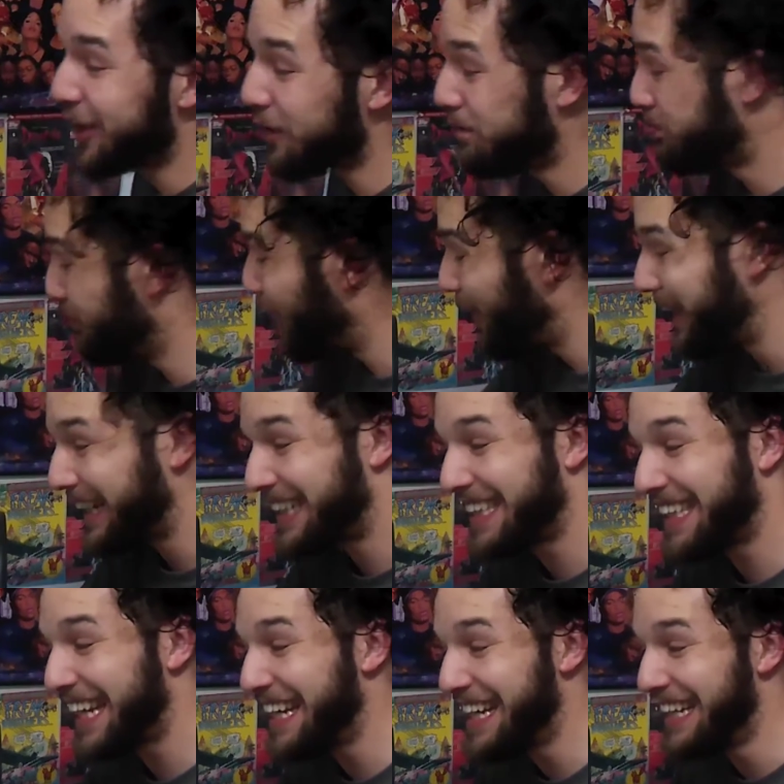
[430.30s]
your boy
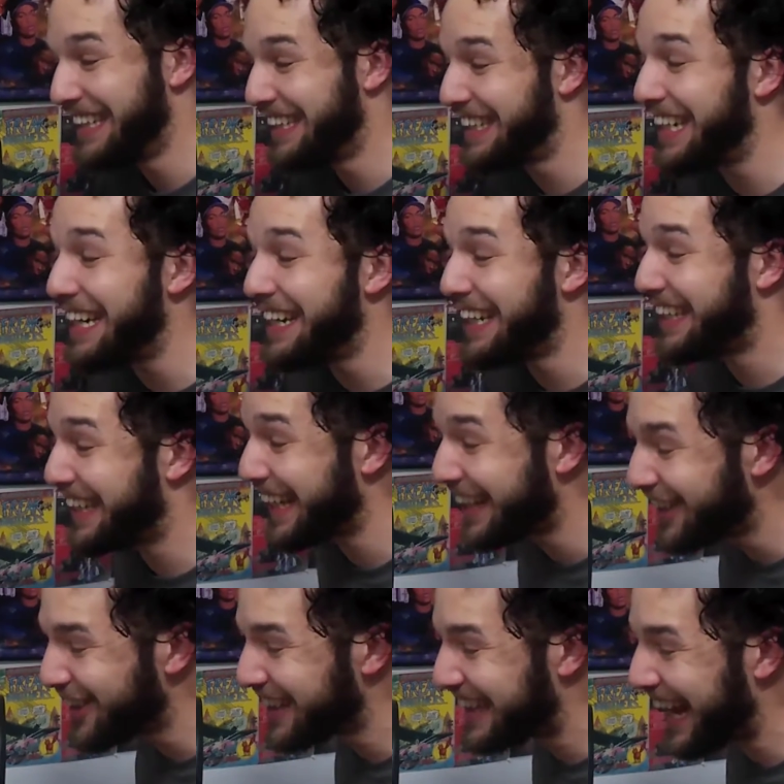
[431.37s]
CNG
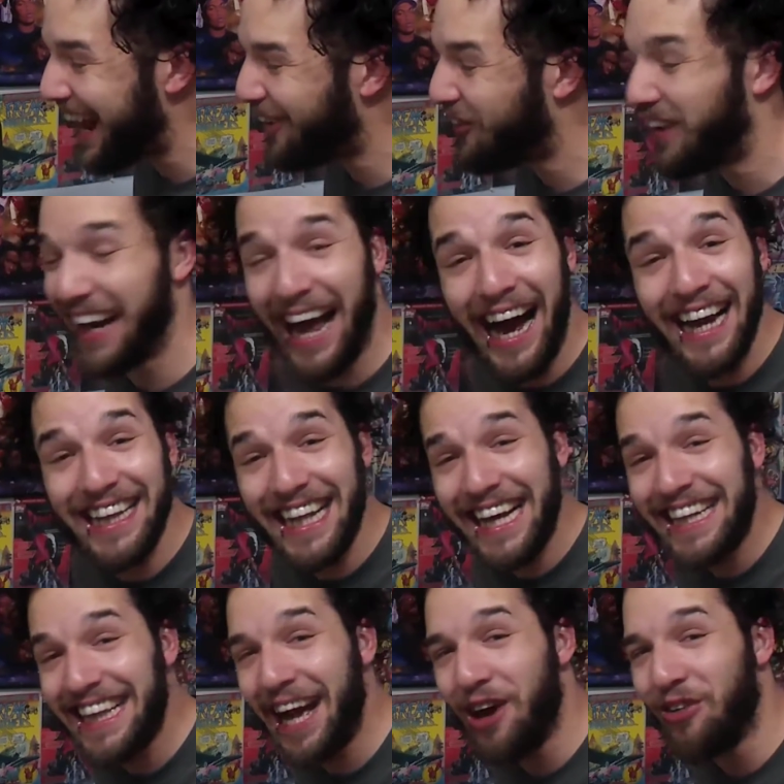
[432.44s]
killed that one. I
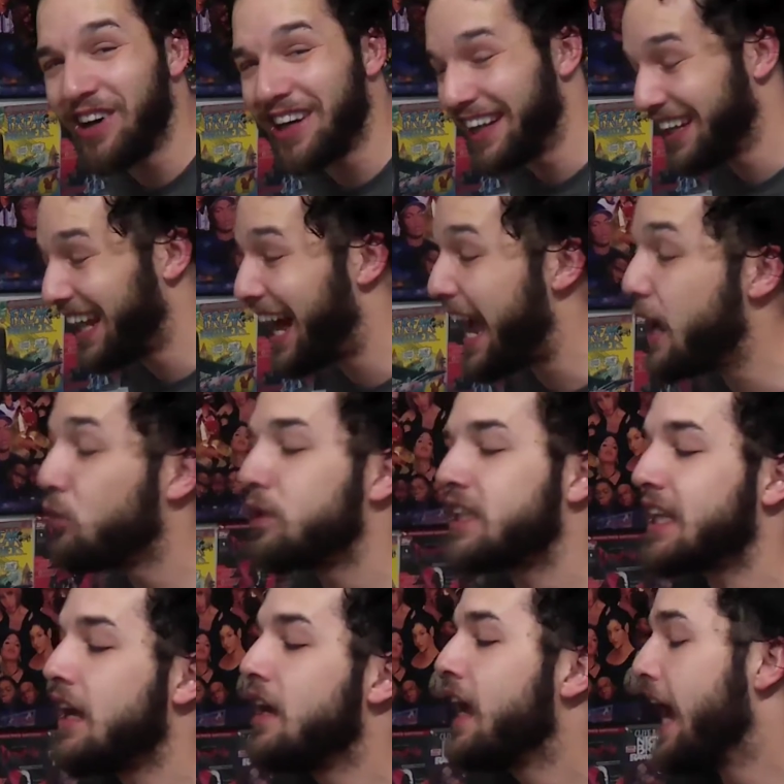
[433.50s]
like that one a lot. It
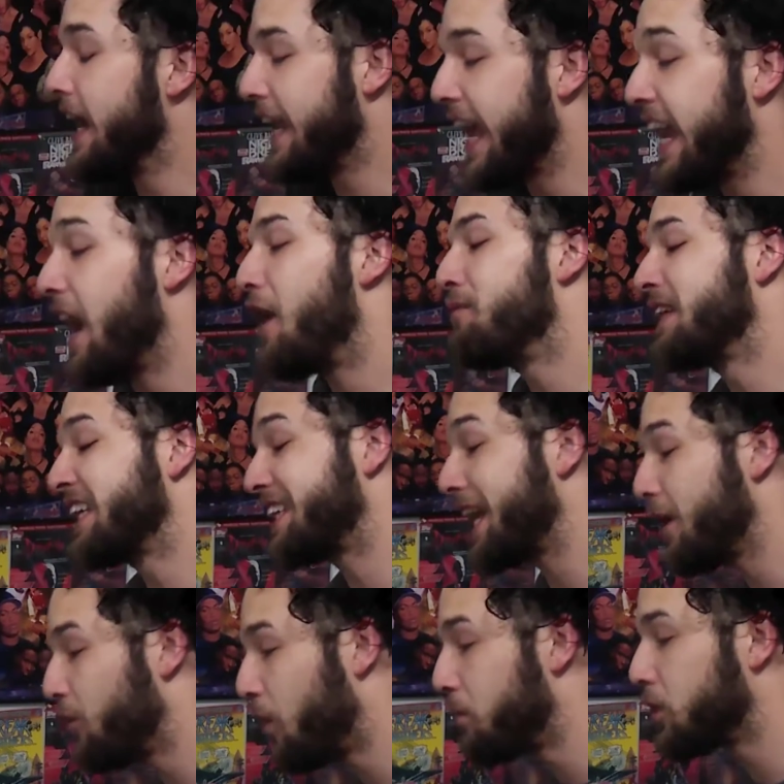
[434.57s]
was, again, I'm going to
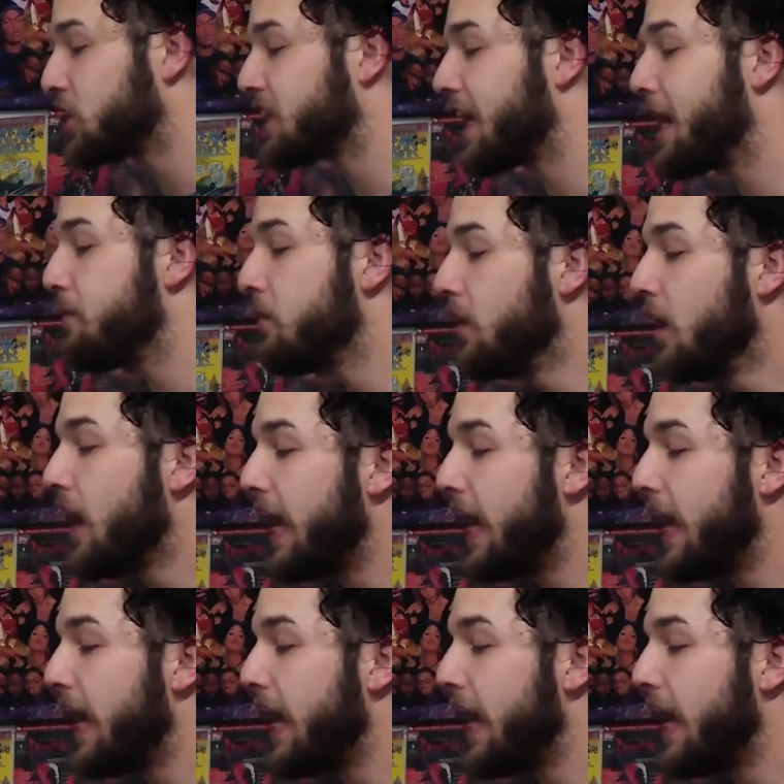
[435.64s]
say it one more time.